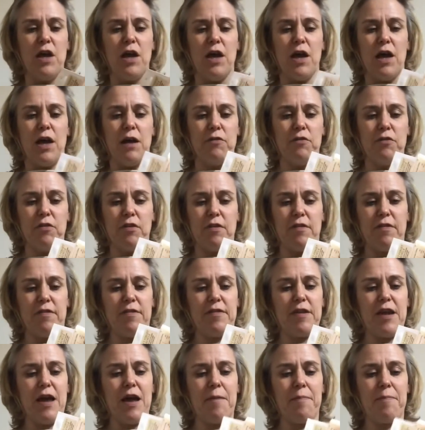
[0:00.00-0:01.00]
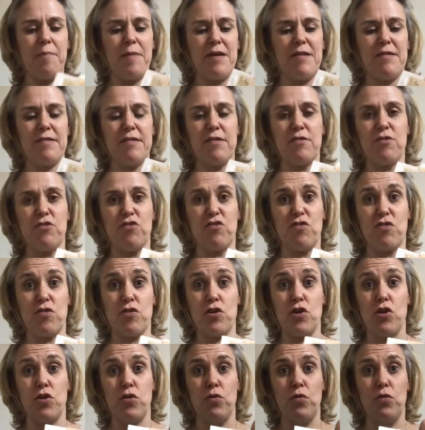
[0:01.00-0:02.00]
I'm just going to stab my scissors
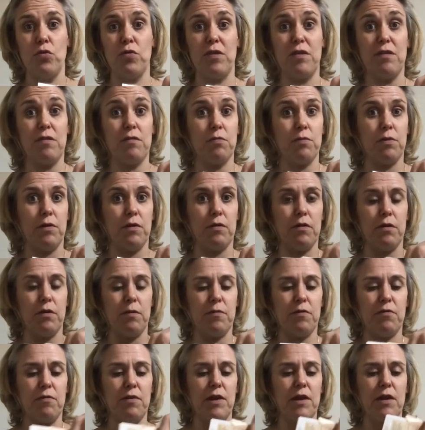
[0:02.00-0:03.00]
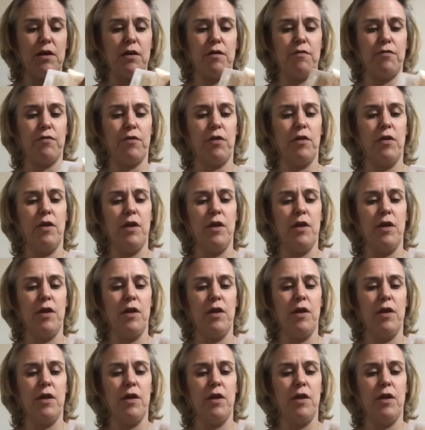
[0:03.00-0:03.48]
through, so this is where you've got to be really careful,